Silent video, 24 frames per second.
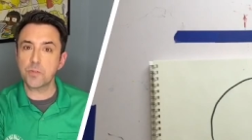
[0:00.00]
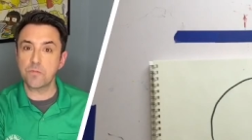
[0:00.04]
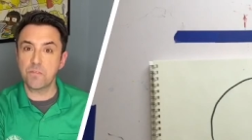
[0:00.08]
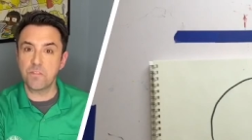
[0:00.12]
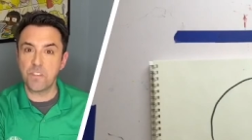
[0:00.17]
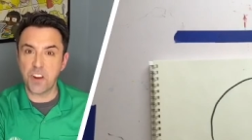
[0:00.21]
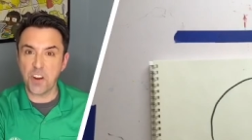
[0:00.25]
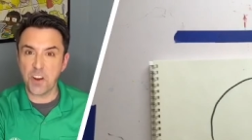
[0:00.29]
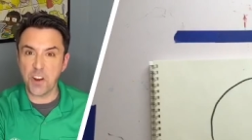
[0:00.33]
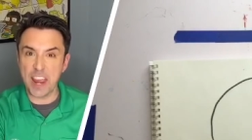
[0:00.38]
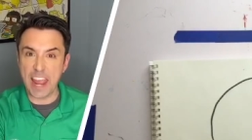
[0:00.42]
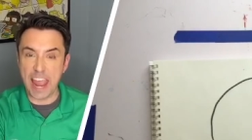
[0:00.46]

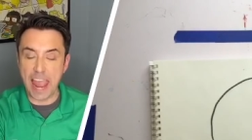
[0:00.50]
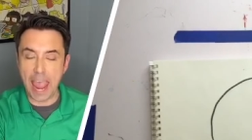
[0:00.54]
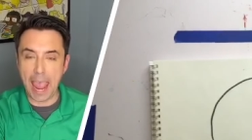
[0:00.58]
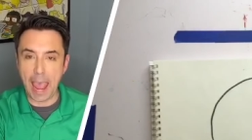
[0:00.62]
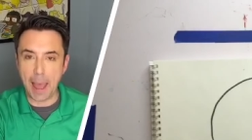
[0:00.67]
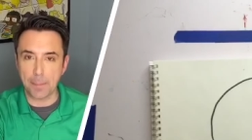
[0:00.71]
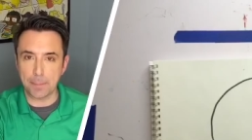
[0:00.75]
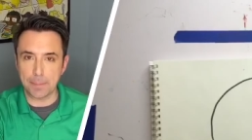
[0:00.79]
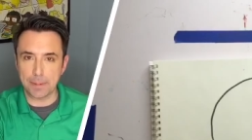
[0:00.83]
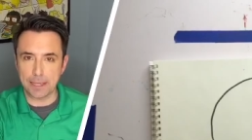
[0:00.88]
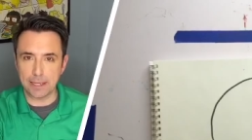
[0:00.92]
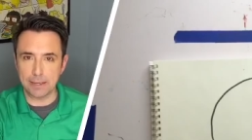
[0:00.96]
very
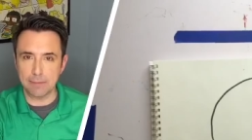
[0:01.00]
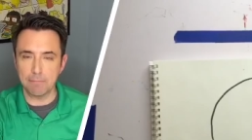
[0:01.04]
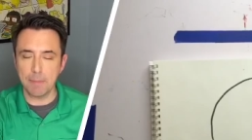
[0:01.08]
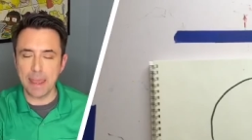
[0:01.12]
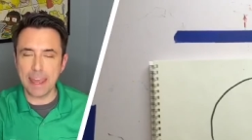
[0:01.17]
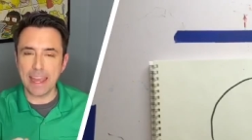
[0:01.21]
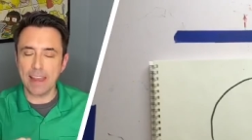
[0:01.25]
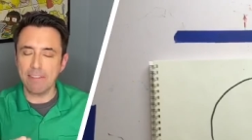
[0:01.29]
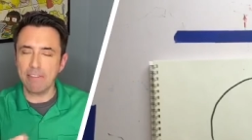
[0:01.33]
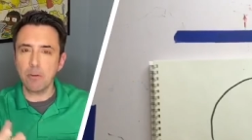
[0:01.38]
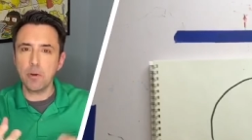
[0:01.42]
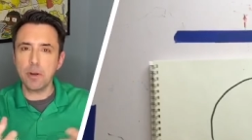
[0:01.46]
happy,
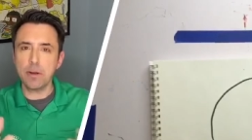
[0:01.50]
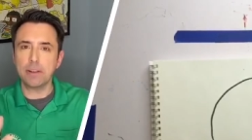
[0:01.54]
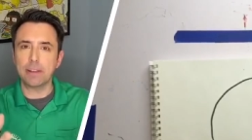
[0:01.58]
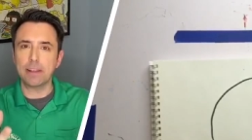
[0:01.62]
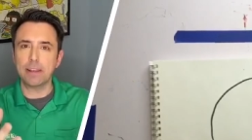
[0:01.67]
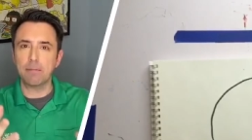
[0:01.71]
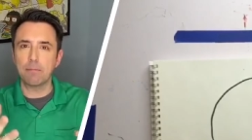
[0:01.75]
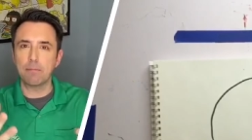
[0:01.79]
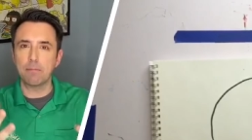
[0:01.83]
make everyone